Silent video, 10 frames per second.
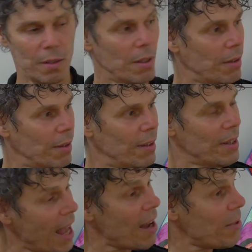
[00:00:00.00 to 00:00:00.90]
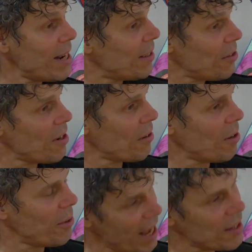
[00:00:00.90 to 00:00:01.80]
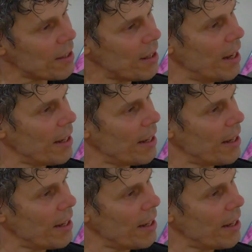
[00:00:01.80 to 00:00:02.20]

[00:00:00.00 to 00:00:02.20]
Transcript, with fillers: yeah, really. Did oh. you not know? Oh. Yes. You're going